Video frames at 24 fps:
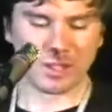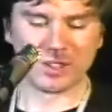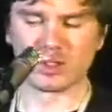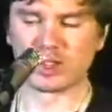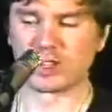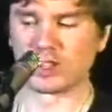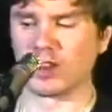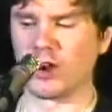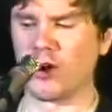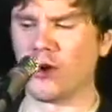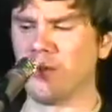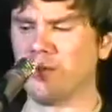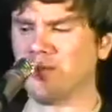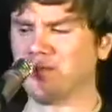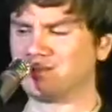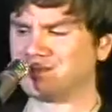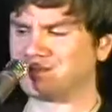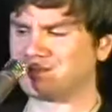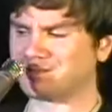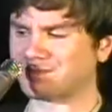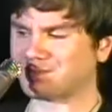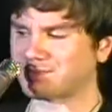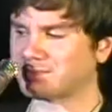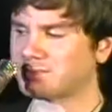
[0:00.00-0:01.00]
So,
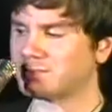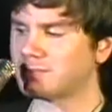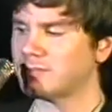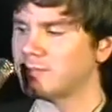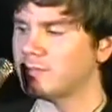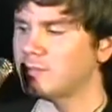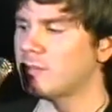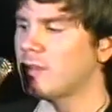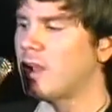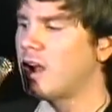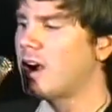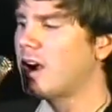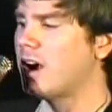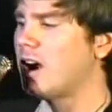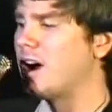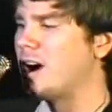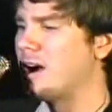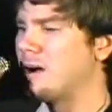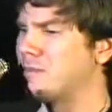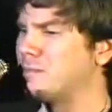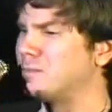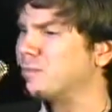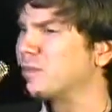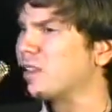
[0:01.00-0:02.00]

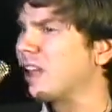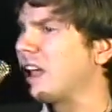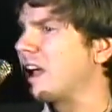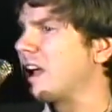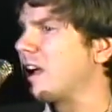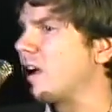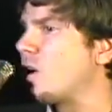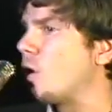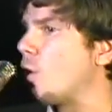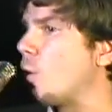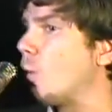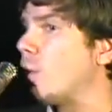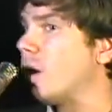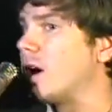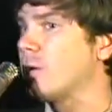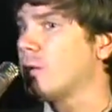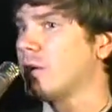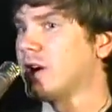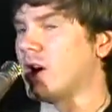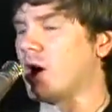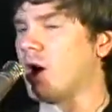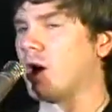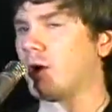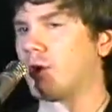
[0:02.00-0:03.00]
um, where
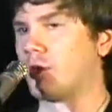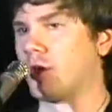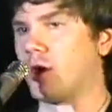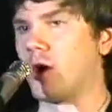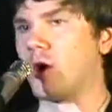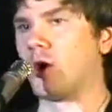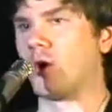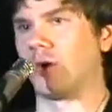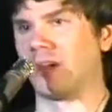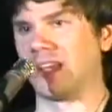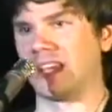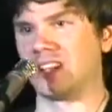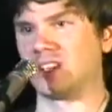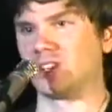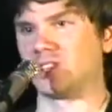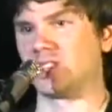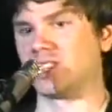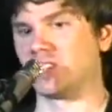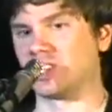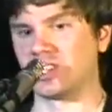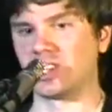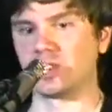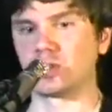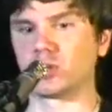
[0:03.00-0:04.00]
we are, though, is
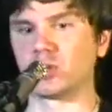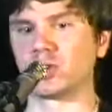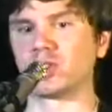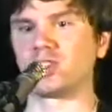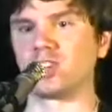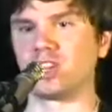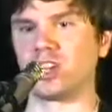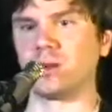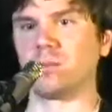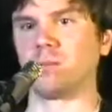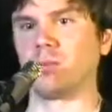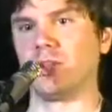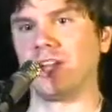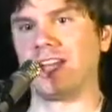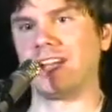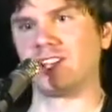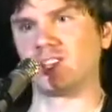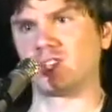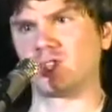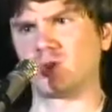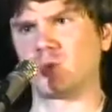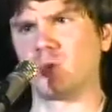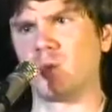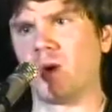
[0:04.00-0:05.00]
this interesting
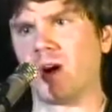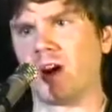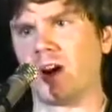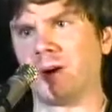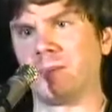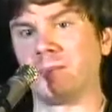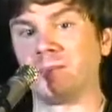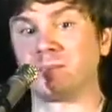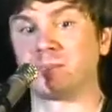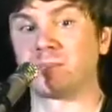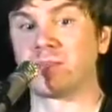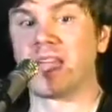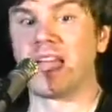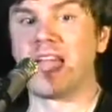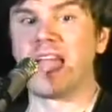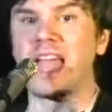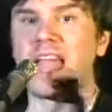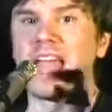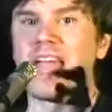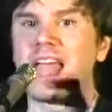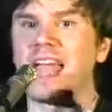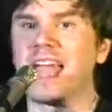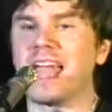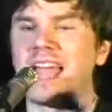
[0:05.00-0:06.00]
place where
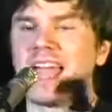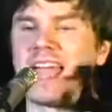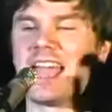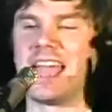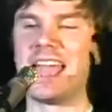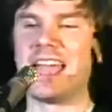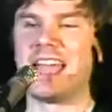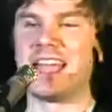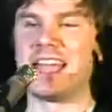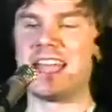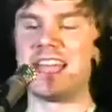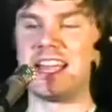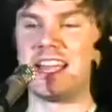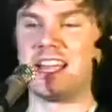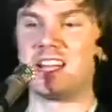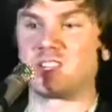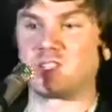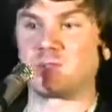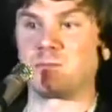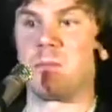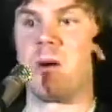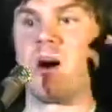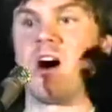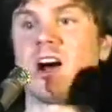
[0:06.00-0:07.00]
it's
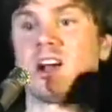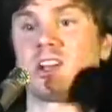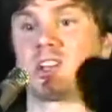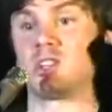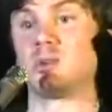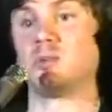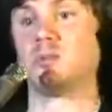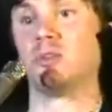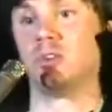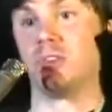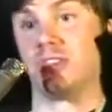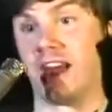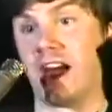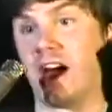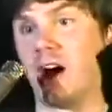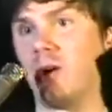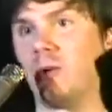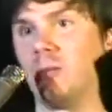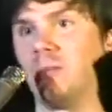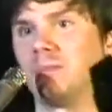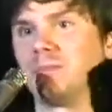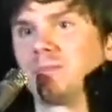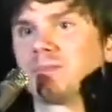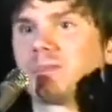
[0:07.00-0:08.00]
possible now
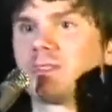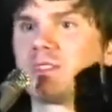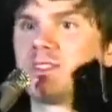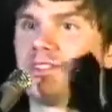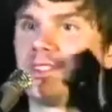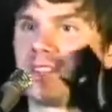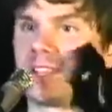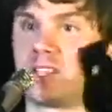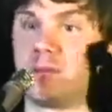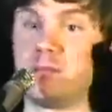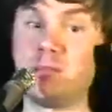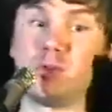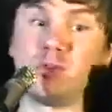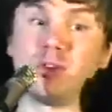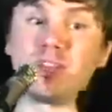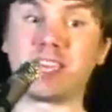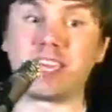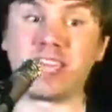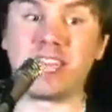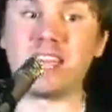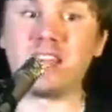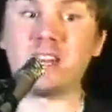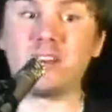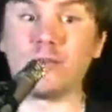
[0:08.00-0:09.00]
to
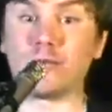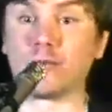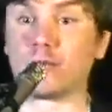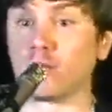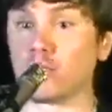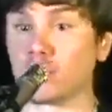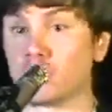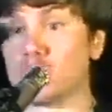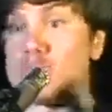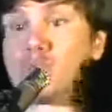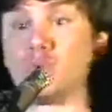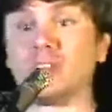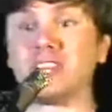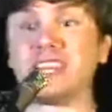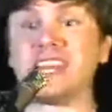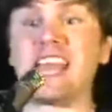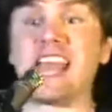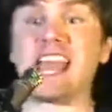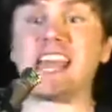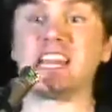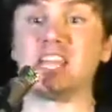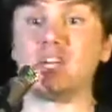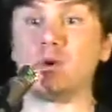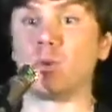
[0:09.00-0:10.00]
communicate virtually
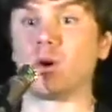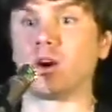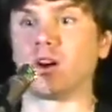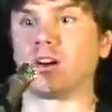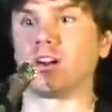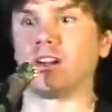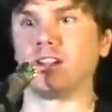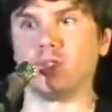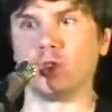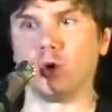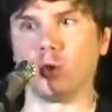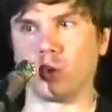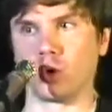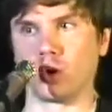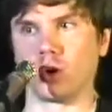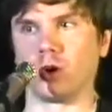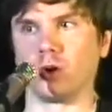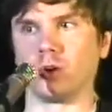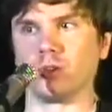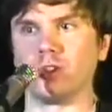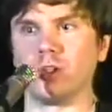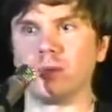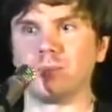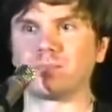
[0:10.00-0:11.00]
anywhere in the
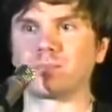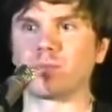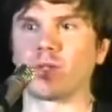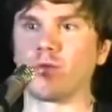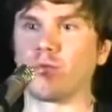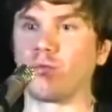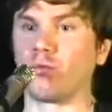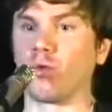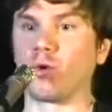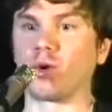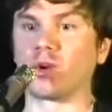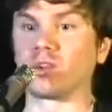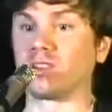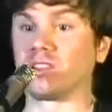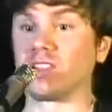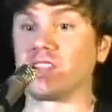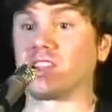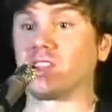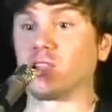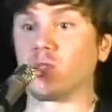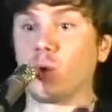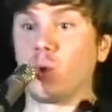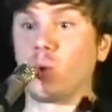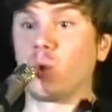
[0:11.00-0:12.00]
world for
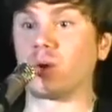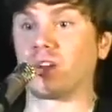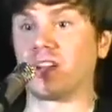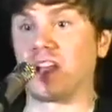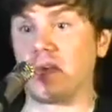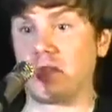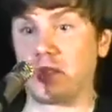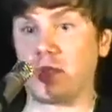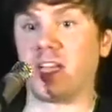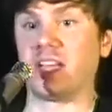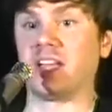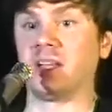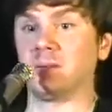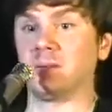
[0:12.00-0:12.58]
little or nothing.